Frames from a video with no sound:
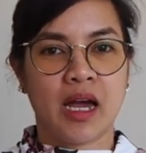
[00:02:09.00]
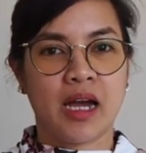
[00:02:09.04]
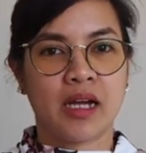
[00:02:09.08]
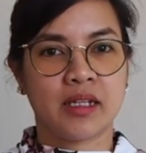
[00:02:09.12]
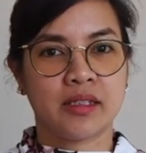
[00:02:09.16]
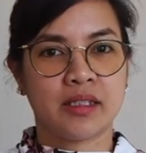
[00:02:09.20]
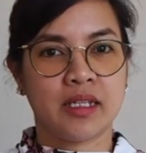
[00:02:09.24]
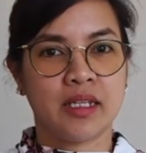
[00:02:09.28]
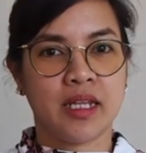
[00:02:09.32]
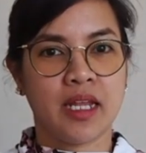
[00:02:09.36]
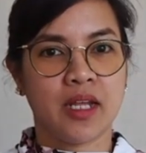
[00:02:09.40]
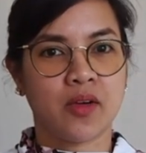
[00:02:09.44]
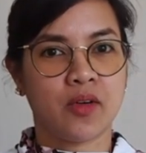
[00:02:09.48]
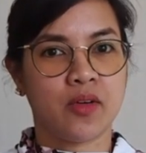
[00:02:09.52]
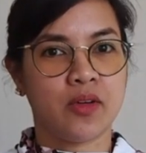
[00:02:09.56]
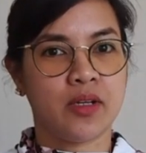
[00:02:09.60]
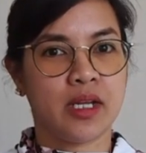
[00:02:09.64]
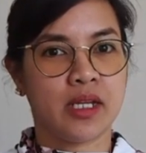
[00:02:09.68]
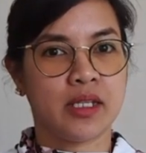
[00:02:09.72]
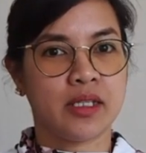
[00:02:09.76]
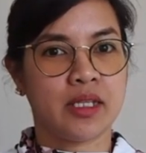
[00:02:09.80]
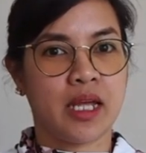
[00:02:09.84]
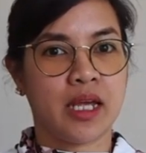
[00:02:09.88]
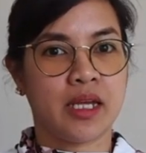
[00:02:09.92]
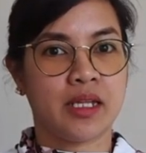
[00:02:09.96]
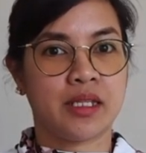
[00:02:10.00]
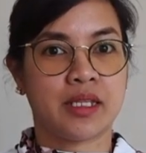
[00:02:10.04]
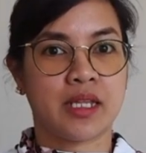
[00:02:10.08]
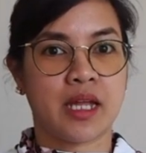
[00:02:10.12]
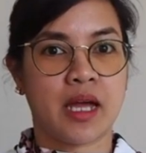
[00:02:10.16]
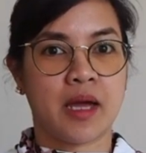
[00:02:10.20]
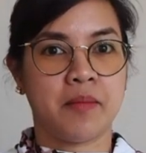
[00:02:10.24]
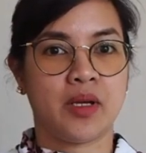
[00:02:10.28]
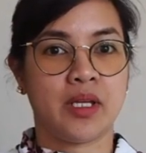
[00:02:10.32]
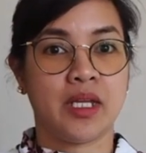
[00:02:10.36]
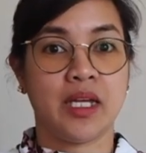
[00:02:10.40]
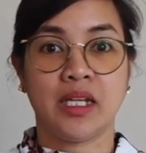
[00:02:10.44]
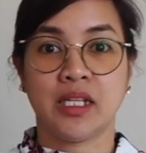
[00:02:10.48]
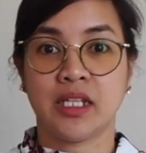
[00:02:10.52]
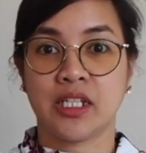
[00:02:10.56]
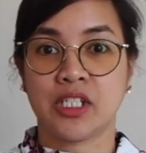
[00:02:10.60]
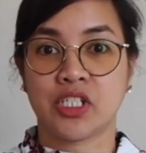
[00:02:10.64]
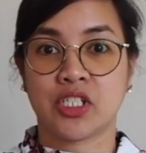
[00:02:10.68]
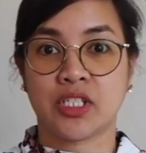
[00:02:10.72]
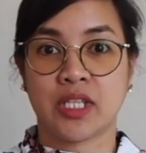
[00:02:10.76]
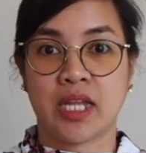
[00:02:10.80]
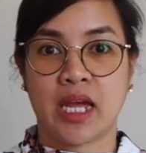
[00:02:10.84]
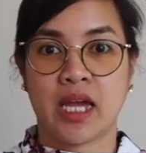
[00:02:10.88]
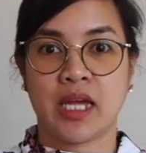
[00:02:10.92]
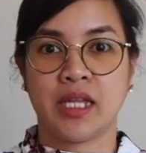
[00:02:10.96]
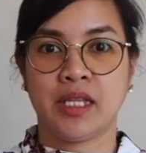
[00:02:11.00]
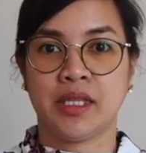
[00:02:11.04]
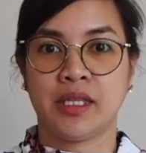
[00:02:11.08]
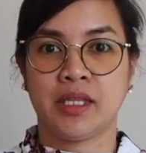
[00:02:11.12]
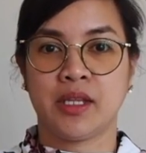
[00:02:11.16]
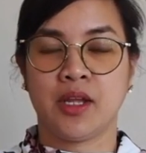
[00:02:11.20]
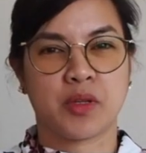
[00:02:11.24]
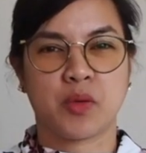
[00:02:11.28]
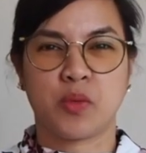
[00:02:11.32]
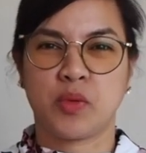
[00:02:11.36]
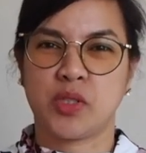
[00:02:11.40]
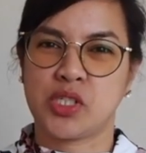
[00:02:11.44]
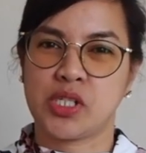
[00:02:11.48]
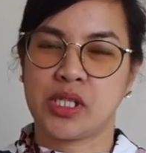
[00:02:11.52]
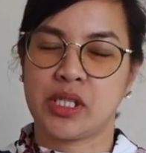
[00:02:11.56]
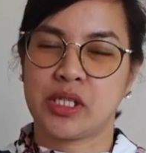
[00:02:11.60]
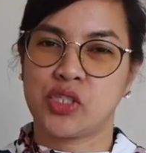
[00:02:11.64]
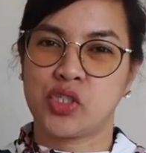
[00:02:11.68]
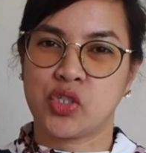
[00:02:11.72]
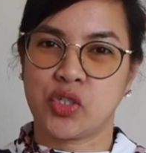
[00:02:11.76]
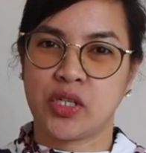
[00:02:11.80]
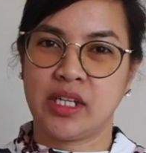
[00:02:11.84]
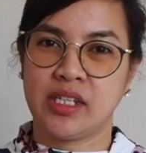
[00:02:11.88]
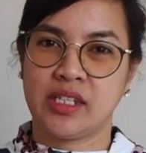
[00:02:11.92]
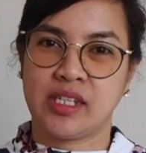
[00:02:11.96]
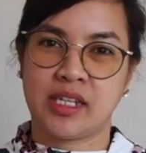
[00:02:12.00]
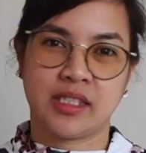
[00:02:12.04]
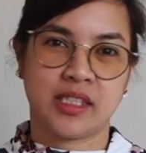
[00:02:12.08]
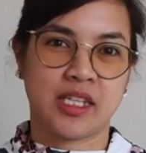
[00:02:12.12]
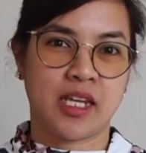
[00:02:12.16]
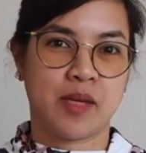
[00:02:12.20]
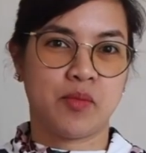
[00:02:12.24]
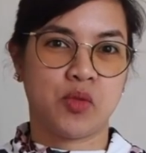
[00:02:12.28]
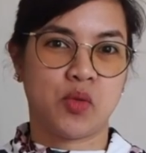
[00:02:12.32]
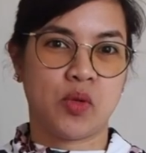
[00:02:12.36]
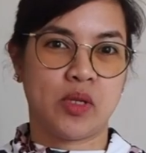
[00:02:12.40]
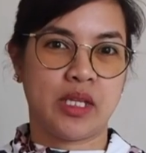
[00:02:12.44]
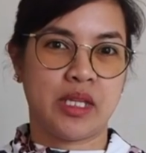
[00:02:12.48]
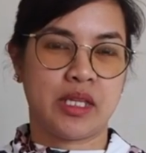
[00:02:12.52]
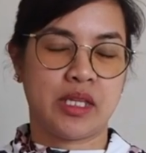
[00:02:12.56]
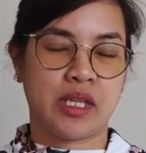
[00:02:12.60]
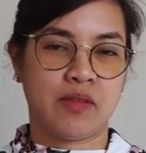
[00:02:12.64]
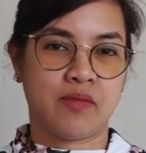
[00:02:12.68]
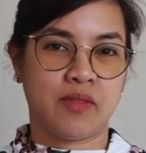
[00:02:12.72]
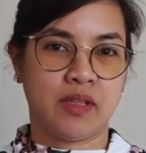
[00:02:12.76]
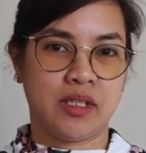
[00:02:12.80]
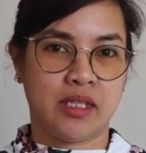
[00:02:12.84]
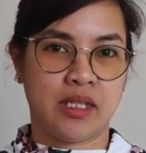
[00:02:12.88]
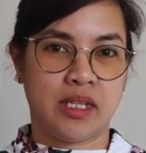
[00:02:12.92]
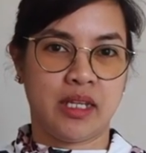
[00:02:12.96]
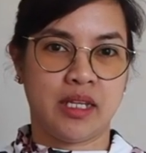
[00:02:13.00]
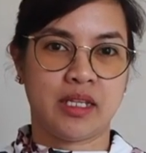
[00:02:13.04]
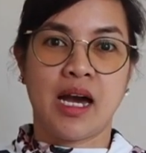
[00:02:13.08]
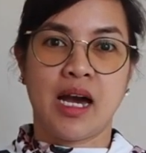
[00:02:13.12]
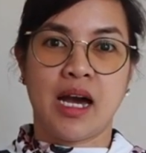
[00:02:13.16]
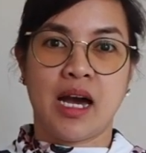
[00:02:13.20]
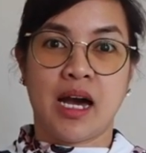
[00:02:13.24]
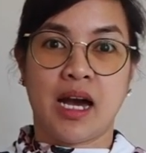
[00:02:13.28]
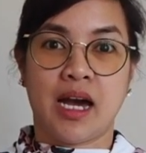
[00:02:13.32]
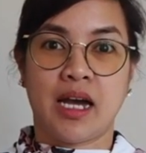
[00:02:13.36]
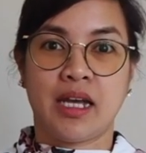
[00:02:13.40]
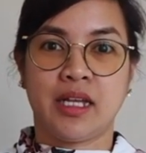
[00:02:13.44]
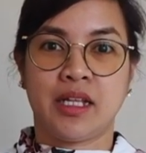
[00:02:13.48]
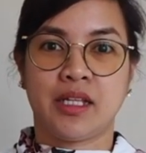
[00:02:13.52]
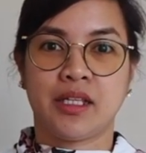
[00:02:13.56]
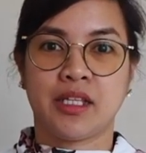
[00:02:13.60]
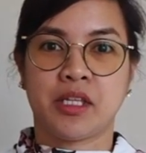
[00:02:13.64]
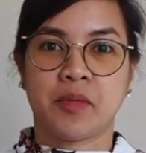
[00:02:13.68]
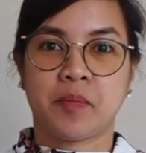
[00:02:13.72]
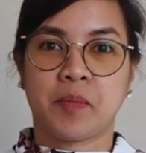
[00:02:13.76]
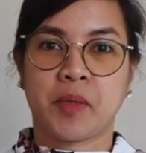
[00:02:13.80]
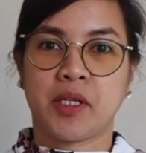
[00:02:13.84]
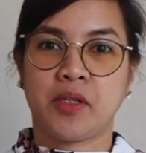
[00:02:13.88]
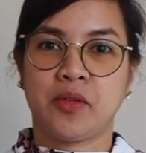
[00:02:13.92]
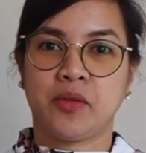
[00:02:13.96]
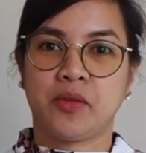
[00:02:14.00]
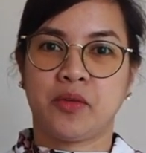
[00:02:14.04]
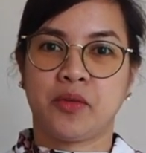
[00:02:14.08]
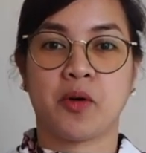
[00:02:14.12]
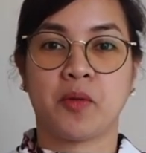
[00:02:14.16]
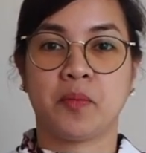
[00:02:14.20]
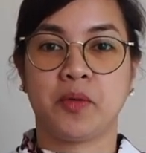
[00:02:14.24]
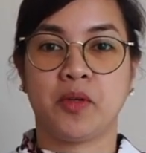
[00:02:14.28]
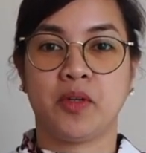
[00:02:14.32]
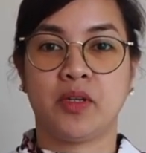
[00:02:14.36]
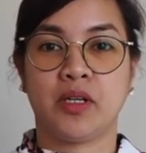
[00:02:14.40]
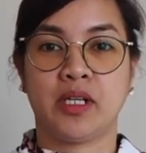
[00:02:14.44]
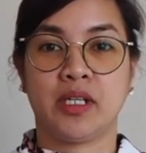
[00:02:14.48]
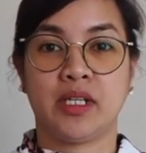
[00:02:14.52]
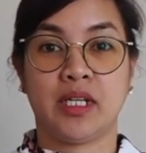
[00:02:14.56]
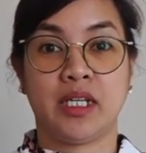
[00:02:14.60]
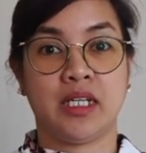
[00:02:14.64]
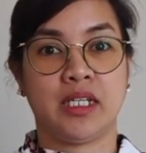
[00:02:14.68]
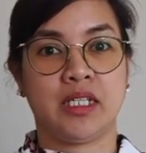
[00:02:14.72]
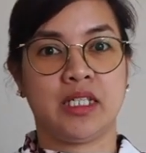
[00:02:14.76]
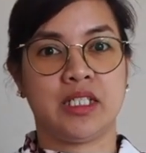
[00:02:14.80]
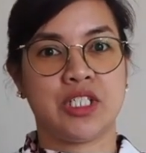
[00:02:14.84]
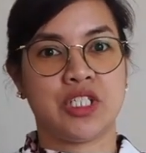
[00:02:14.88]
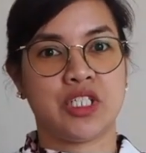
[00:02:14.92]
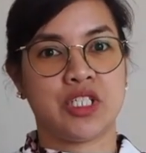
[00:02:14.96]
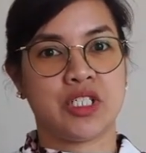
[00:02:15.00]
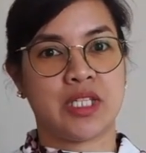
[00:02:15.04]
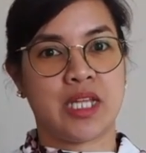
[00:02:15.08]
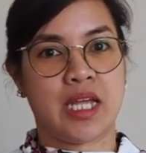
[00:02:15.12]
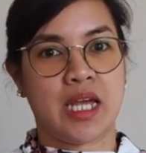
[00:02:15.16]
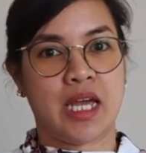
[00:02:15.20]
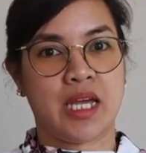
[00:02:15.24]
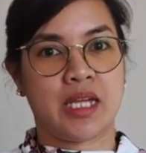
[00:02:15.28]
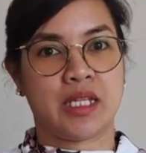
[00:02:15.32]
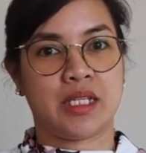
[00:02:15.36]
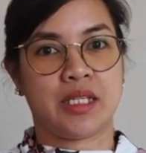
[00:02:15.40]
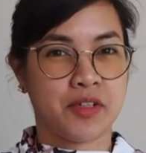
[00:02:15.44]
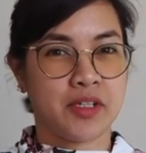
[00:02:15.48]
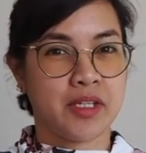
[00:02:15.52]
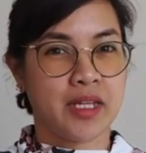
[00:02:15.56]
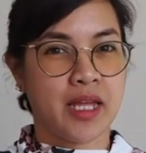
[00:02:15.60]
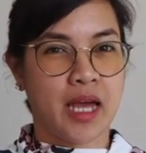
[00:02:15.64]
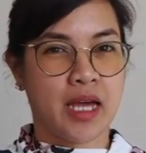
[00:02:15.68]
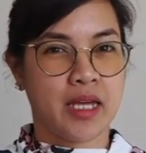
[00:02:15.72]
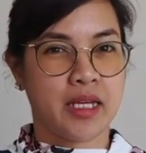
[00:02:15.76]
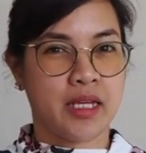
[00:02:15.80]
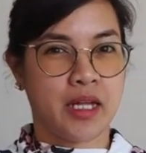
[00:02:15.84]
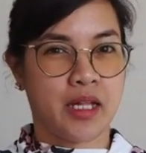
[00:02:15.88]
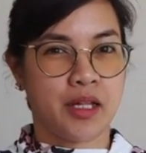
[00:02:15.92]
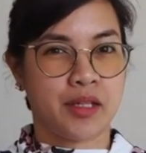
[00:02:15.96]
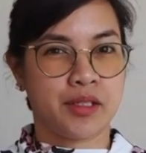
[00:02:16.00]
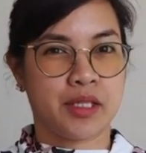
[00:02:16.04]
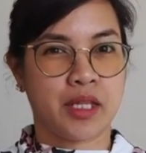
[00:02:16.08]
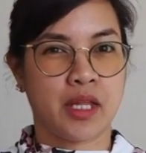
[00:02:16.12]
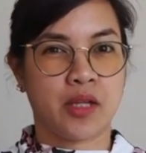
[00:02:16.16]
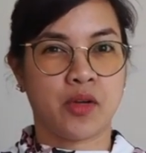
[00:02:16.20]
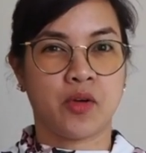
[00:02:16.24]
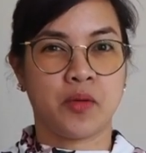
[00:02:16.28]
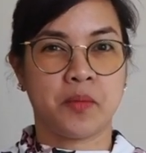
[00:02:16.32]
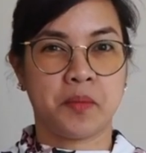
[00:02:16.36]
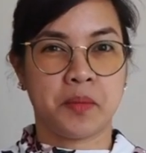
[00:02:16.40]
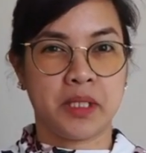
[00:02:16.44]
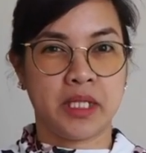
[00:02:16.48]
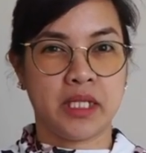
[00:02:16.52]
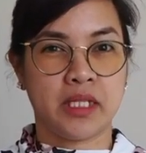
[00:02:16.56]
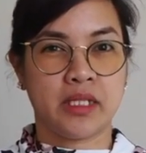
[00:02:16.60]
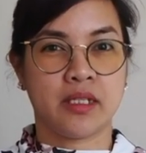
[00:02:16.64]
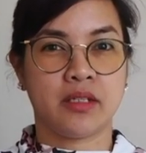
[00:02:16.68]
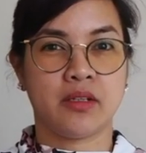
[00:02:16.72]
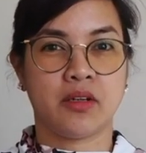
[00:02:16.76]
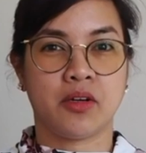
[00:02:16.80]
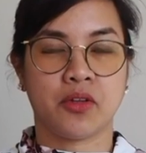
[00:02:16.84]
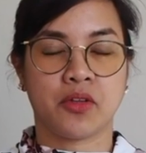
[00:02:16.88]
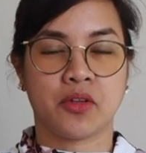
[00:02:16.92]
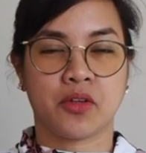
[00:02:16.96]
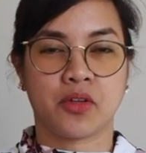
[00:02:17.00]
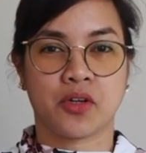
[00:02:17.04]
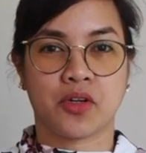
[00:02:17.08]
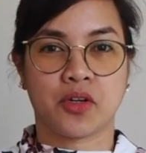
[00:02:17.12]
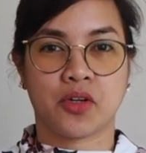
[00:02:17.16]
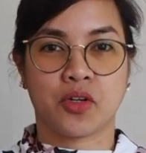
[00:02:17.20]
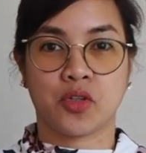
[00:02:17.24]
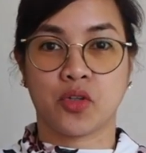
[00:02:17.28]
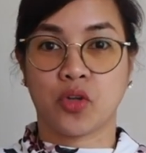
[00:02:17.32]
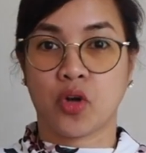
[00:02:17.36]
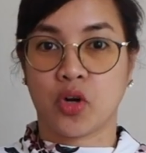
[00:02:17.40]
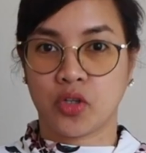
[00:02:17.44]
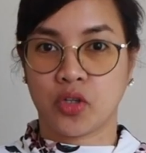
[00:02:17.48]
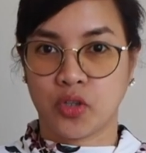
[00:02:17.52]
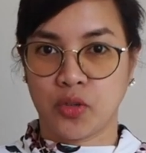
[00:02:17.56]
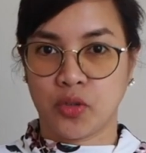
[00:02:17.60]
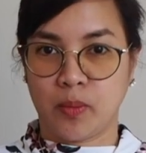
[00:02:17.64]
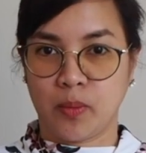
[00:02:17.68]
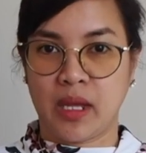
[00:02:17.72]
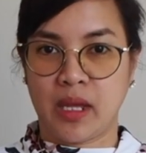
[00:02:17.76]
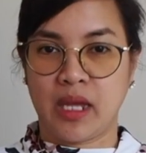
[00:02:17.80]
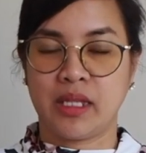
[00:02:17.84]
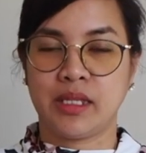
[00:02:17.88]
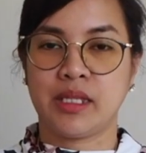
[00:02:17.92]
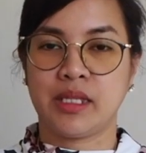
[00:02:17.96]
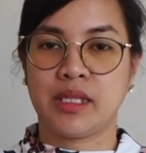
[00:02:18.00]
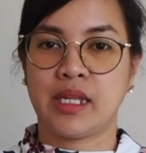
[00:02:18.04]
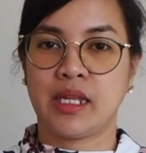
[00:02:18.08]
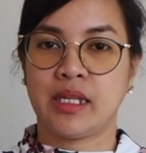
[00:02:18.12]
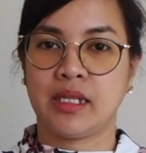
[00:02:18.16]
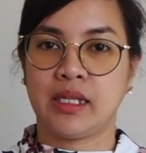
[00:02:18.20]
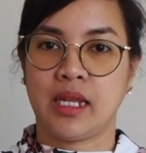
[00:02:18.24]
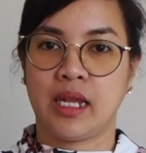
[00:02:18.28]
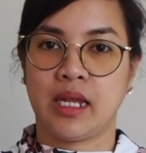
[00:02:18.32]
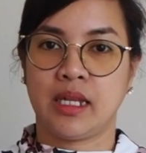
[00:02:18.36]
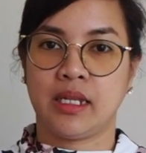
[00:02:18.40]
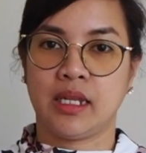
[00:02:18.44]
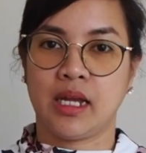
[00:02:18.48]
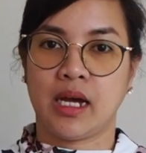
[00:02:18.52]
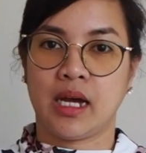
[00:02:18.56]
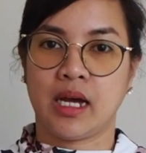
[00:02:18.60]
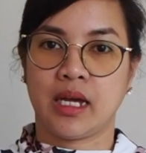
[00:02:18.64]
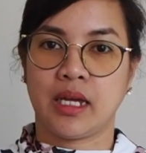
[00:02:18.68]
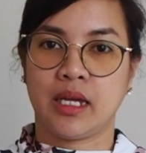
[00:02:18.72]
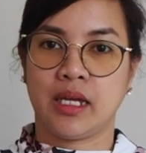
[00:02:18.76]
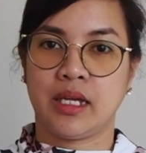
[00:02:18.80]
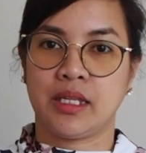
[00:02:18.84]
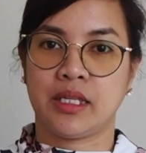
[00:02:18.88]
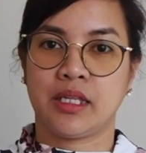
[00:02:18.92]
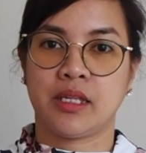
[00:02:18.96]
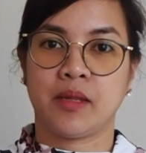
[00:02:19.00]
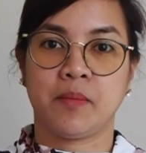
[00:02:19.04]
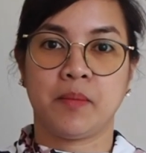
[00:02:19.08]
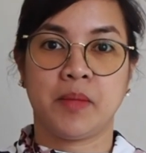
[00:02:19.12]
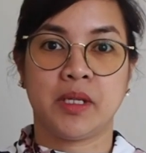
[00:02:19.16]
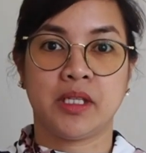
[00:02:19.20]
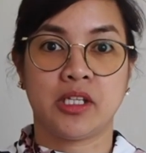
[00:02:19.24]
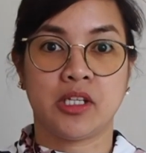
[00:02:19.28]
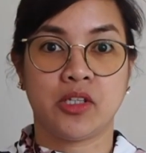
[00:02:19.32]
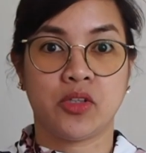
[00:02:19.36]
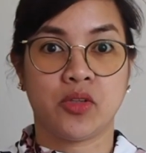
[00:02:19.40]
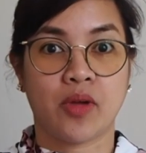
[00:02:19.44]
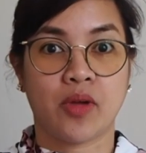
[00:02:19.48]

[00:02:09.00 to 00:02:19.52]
Ang tinake ko lang na exam, English test, which is during that time, 2017. IELTS pa yung popular na English test. For the IELTS, I completed other documents and then I submitted to